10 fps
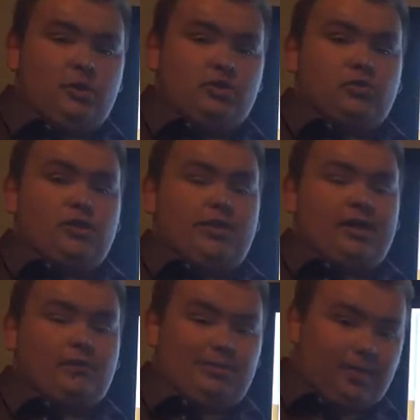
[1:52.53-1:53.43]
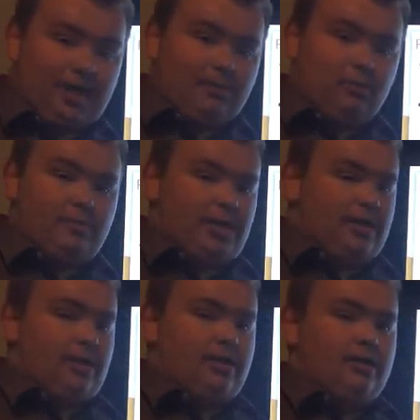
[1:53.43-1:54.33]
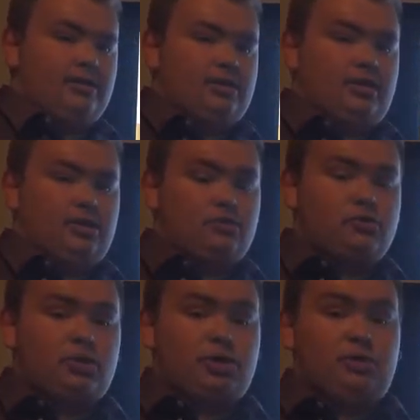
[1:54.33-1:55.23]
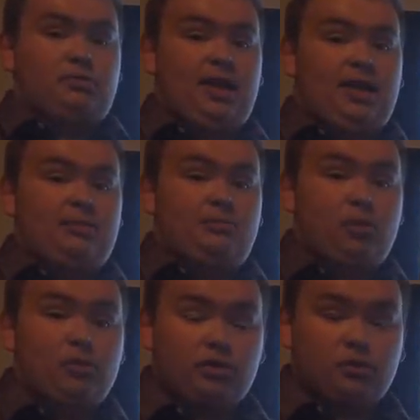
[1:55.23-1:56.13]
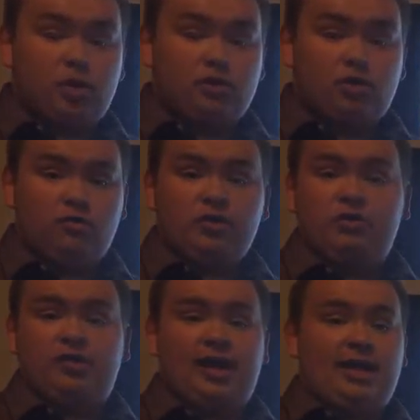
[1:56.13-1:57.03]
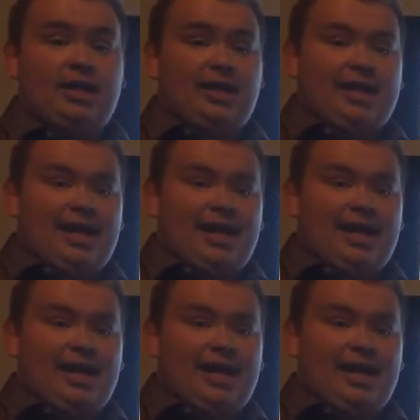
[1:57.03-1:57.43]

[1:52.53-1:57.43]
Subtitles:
we also wanted to make it replayable, meaning the user could play it more than once, over and over again,